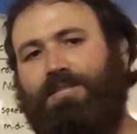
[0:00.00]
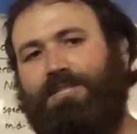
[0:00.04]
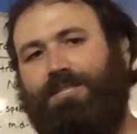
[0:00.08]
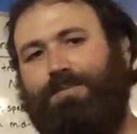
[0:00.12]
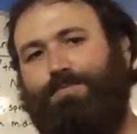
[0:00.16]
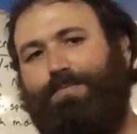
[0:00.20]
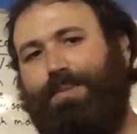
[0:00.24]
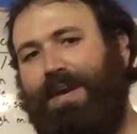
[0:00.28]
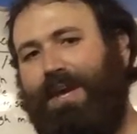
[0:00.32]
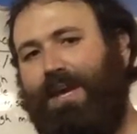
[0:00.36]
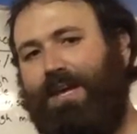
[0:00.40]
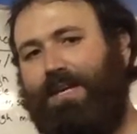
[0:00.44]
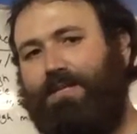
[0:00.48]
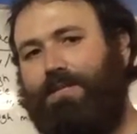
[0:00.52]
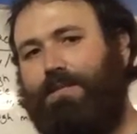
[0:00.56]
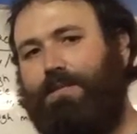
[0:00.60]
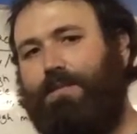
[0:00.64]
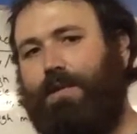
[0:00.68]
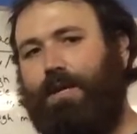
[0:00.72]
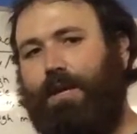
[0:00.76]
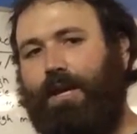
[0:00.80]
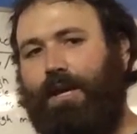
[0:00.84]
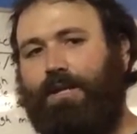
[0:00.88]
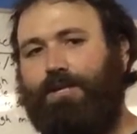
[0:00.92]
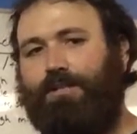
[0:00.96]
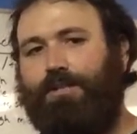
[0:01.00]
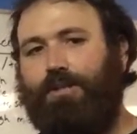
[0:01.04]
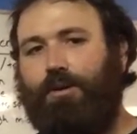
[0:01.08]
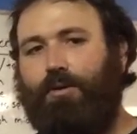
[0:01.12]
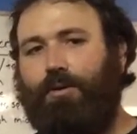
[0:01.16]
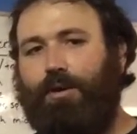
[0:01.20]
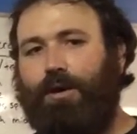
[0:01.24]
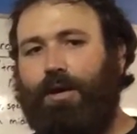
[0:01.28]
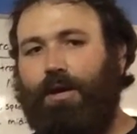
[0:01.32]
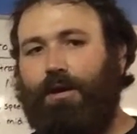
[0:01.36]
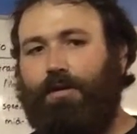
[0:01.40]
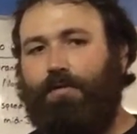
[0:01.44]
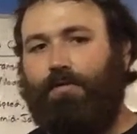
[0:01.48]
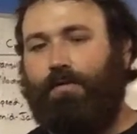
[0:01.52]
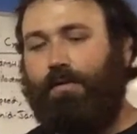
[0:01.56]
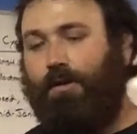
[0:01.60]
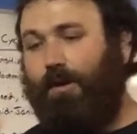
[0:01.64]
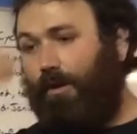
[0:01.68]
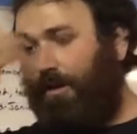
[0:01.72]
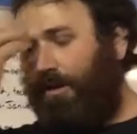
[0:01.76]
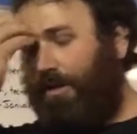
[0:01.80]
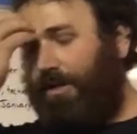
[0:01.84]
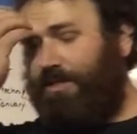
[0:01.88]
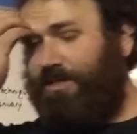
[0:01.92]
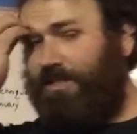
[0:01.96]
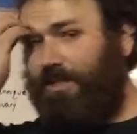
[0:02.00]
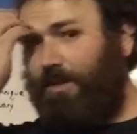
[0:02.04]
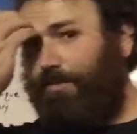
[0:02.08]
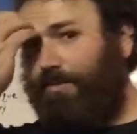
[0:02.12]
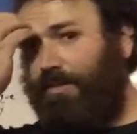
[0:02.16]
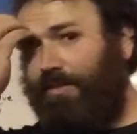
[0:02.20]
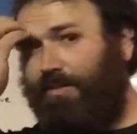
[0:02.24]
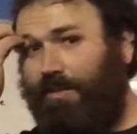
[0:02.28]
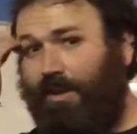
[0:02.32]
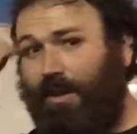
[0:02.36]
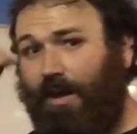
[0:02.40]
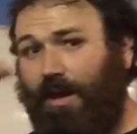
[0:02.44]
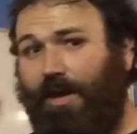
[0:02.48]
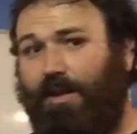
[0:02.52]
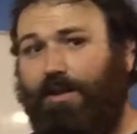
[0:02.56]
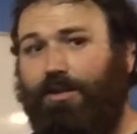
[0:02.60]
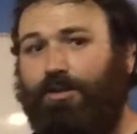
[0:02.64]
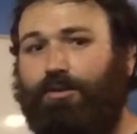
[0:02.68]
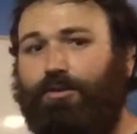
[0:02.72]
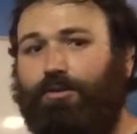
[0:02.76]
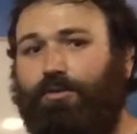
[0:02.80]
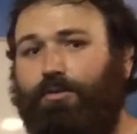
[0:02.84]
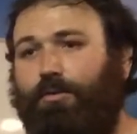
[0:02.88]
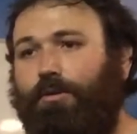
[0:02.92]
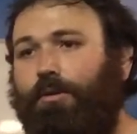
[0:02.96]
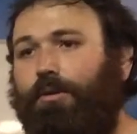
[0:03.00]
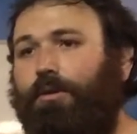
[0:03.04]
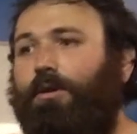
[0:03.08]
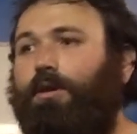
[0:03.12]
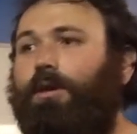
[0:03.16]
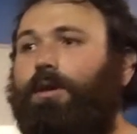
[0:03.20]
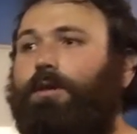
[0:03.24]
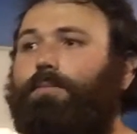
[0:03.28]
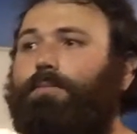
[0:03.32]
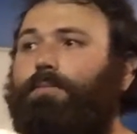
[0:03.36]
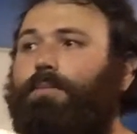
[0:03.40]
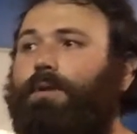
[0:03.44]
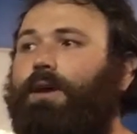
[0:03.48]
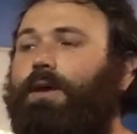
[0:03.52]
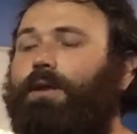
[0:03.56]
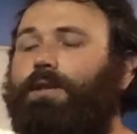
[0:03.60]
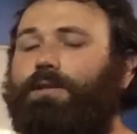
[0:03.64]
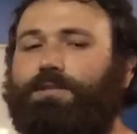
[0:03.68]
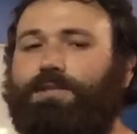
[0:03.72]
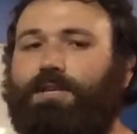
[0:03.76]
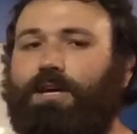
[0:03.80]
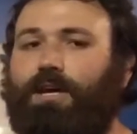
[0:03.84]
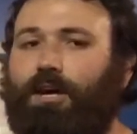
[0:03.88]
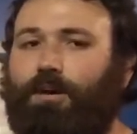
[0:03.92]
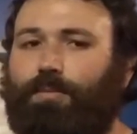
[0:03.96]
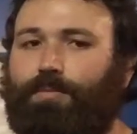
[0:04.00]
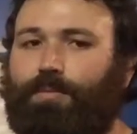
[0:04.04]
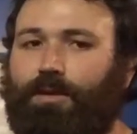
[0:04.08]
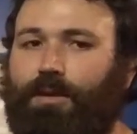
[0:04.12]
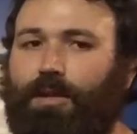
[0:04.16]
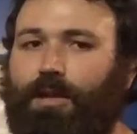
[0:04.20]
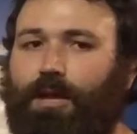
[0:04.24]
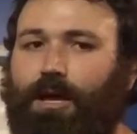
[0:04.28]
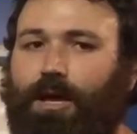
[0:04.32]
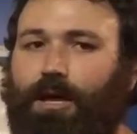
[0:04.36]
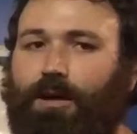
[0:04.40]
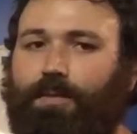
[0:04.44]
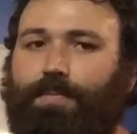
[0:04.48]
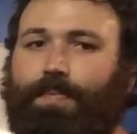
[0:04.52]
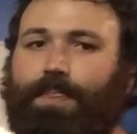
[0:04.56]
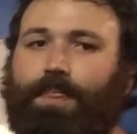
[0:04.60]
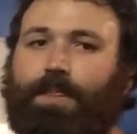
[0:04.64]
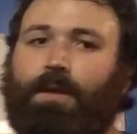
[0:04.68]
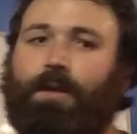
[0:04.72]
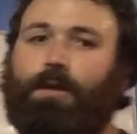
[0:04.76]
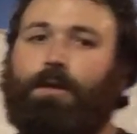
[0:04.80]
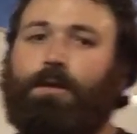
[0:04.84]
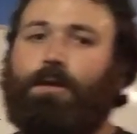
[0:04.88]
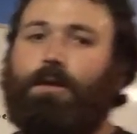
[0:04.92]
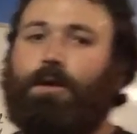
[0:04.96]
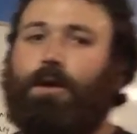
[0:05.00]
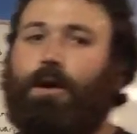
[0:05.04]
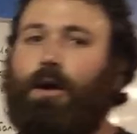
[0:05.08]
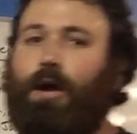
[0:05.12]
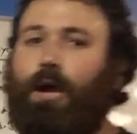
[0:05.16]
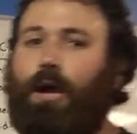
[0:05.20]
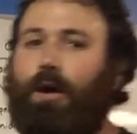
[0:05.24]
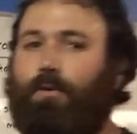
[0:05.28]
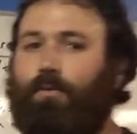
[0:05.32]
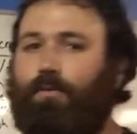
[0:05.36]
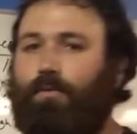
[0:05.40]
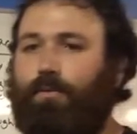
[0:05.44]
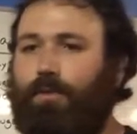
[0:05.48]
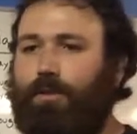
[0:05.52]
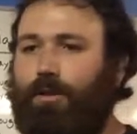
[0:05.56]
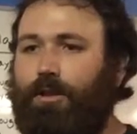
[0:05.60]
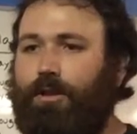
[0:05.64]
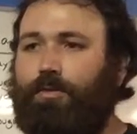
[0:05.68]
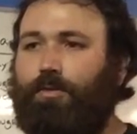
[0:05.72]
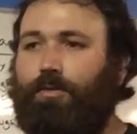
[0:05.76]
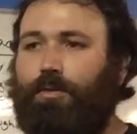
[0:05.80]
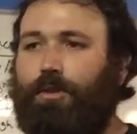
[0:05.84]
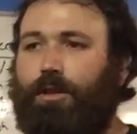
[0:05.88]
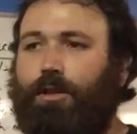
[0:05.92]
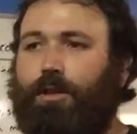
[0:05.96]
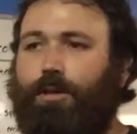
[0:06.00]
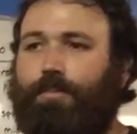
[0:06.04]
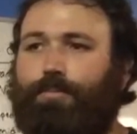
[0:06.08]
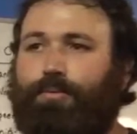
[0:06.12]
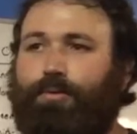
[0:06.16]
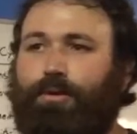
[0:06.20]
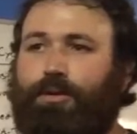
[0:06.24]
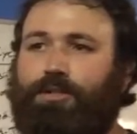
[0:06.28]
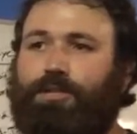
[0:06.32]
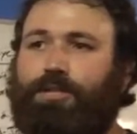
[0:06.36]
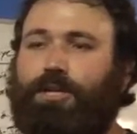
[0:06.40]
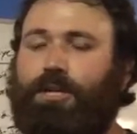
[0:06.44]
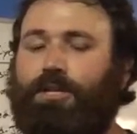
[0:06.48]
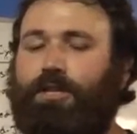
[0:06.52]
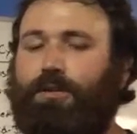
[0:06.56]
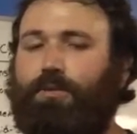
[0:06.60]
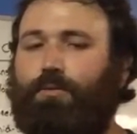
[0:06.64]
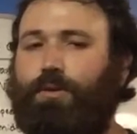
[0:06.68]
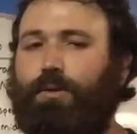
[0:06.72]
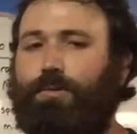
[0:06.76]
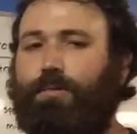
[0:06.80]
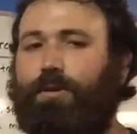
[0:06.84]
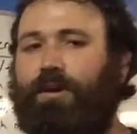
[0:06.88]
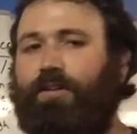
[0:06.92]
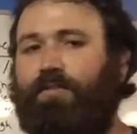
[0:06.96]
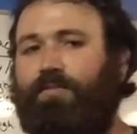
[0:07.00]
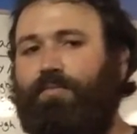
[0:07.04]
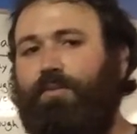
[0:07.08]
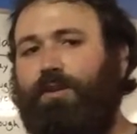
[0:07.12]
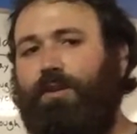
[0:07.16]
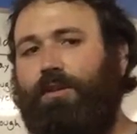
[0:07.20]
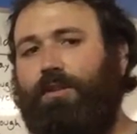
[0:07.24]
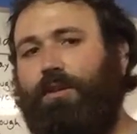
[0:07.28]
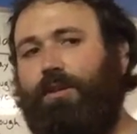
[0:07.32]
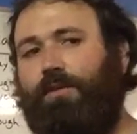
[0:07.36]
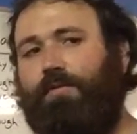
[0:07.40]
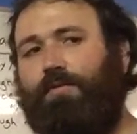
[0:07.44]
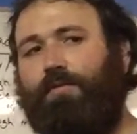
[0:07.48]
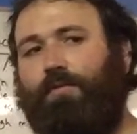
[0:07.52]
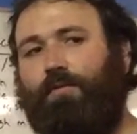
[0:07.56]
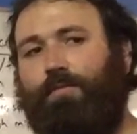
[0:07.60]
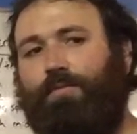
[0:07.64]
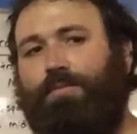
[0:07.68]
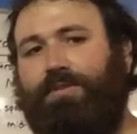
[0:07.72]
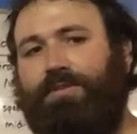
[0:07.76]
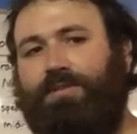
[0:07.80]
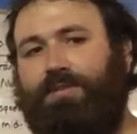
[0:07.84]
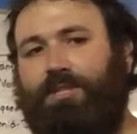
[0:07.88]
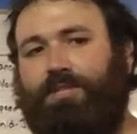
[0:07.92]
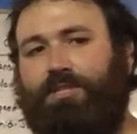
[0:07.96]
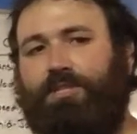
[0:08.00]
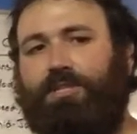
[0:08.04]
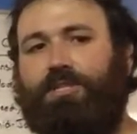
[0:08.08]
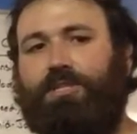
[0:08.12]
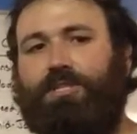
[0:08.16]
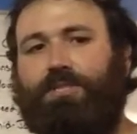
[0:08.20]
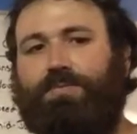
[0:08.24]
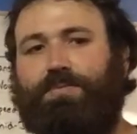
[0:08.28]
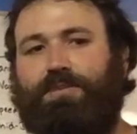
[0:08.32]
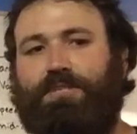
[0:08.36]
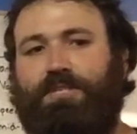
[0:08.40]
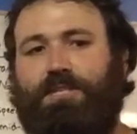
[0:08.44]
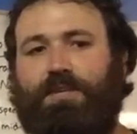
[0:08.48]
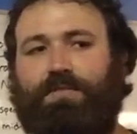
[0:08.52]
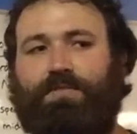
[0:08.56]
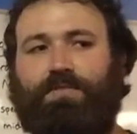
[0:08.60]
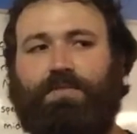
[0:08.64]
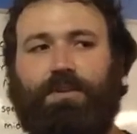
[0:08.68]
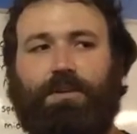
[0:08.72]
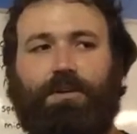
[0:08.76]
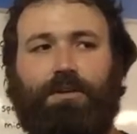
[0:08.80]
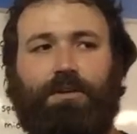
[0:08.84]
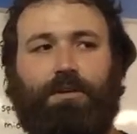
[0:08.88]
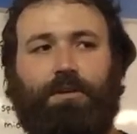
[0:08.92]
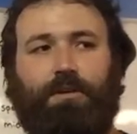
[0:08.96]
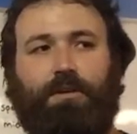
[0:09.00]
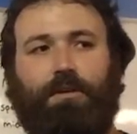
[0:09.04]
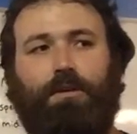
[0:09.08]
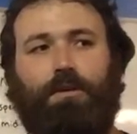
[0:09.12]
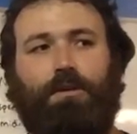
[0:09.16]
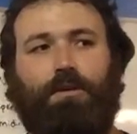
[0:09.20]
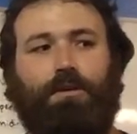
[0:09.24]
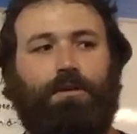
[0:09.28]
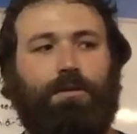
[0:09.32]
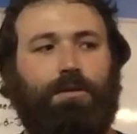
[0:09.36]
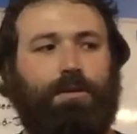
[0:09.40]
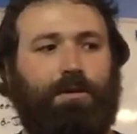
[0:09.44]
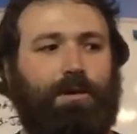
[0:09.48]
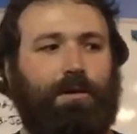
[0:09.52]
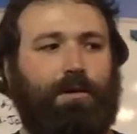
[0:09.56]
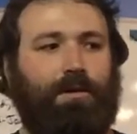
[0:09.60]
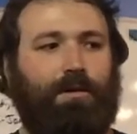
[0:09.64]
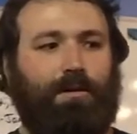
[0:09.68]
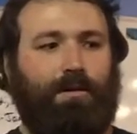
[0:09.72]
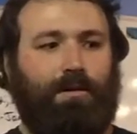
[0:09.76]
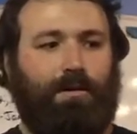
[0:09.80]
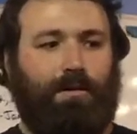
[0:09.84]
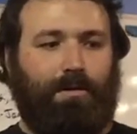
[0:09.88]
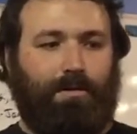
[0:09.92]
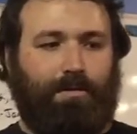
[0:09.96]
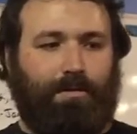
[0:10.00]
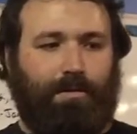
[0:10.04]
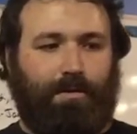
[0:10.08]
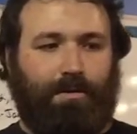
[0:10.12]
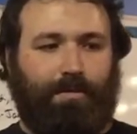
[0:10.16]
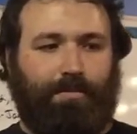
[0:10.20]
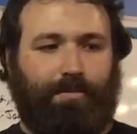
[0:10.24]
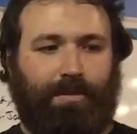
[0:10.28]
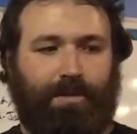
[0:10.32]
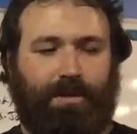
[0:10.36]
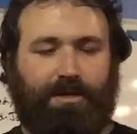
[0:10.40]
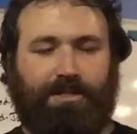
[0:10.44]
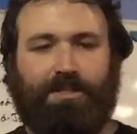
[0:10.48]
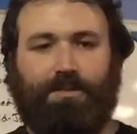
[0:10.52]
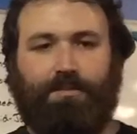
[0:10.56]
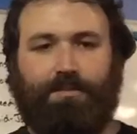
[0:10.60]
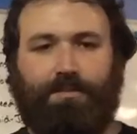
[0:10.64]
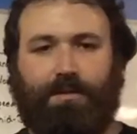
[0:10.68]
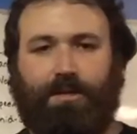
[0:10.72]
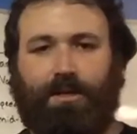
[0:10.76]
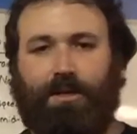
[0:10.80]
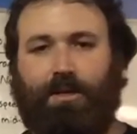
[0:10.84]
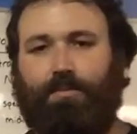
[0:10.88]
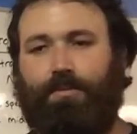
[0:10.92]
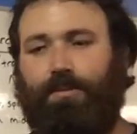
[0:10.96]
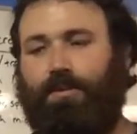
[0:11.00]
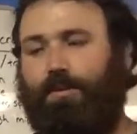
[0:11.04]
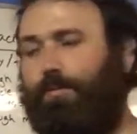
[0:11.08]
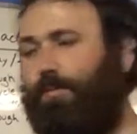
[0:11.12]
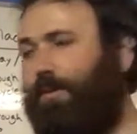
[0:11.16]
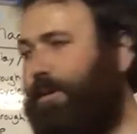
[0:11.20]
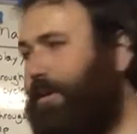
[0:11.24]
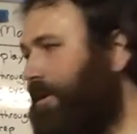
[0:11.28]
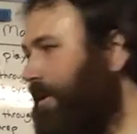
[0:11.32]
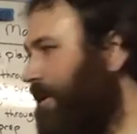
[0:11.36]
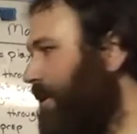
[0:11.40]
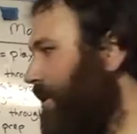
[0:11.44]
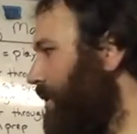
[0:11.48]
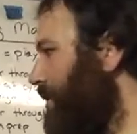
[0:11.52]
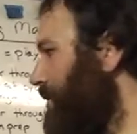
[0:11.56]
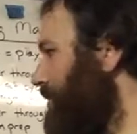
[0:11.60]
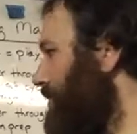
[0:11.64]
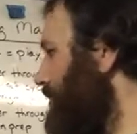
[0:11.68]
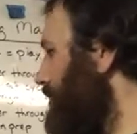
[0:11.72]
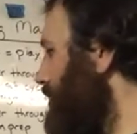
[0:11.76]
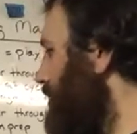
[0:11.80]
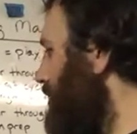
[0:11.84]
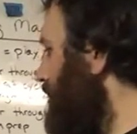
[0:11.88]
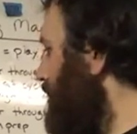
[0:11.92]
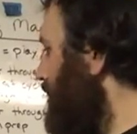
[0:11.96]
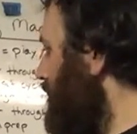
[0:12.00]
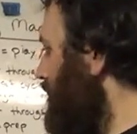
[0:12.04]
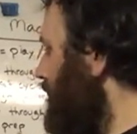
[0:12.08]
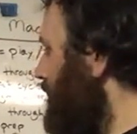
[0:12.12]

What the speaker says: space H-O-F. It's something that I do, and man, does it help a lot. I really, really appreciate the Wim Hof breathing for position-specific parasympathetic breathing because